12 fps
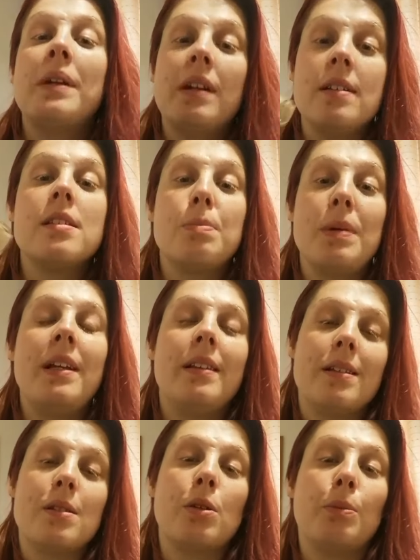going to speed
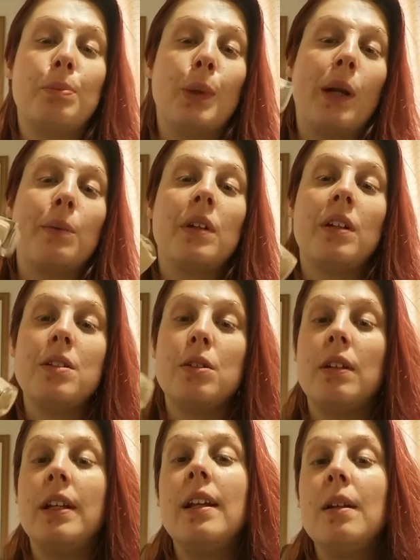this up, but I'm going to
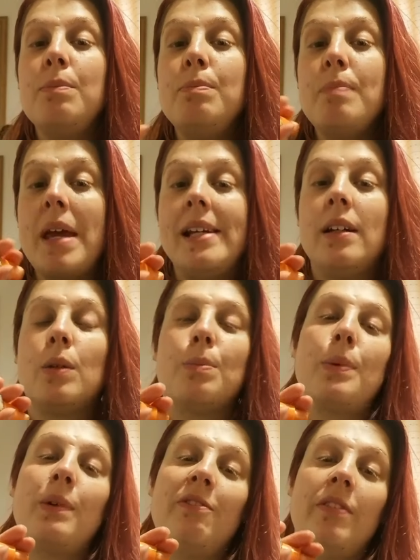do a little
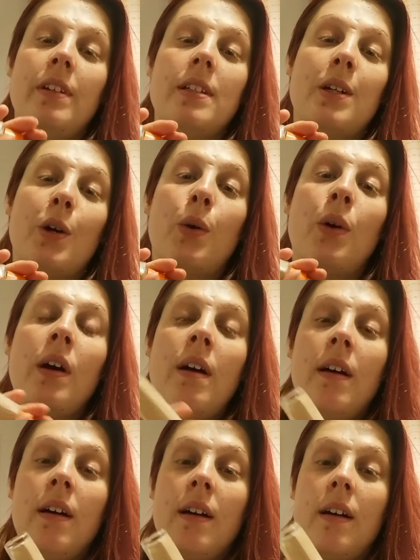makeup video
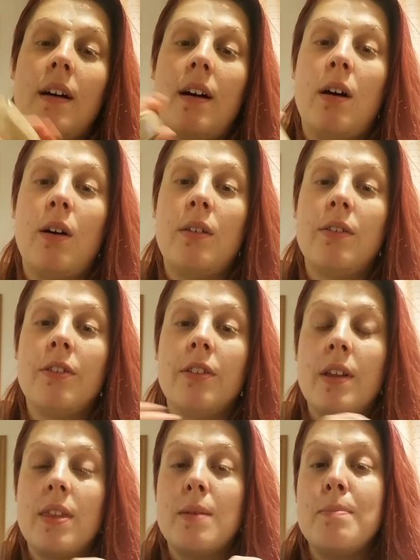of
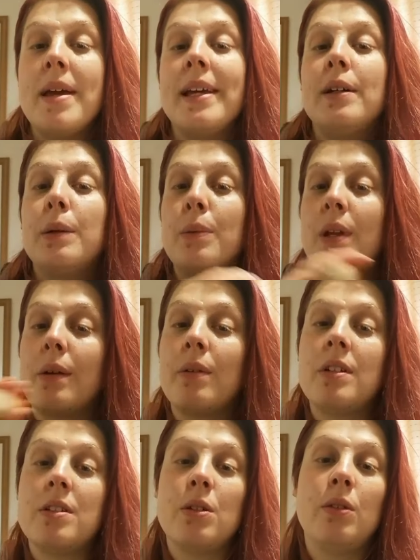the makeup that I'm
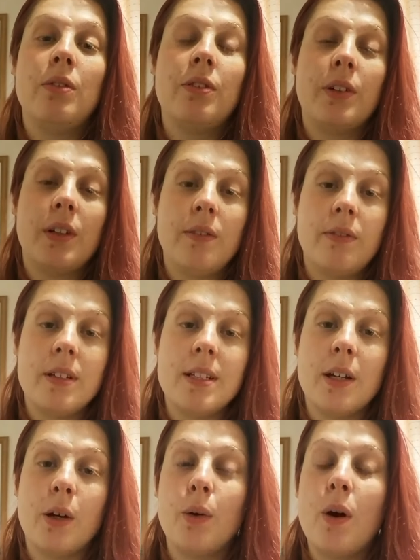going to do for the
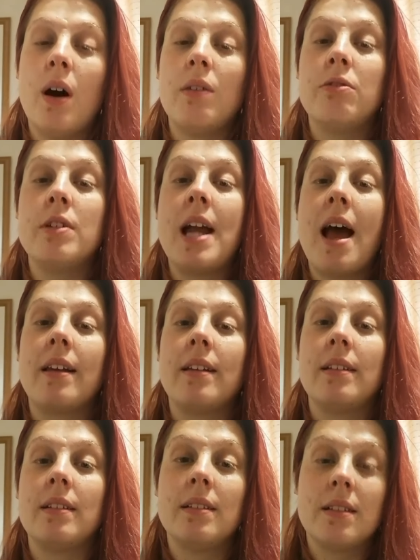video of
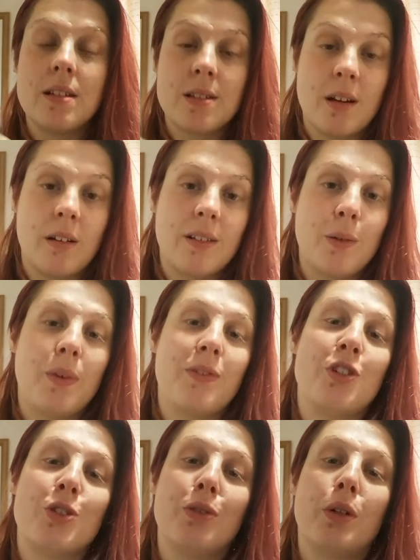Rhiannon, the song that we've
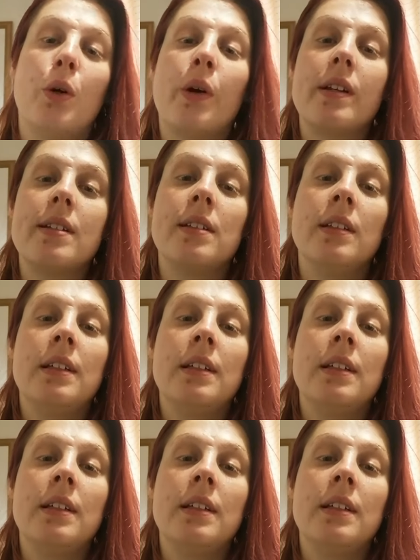just recorded.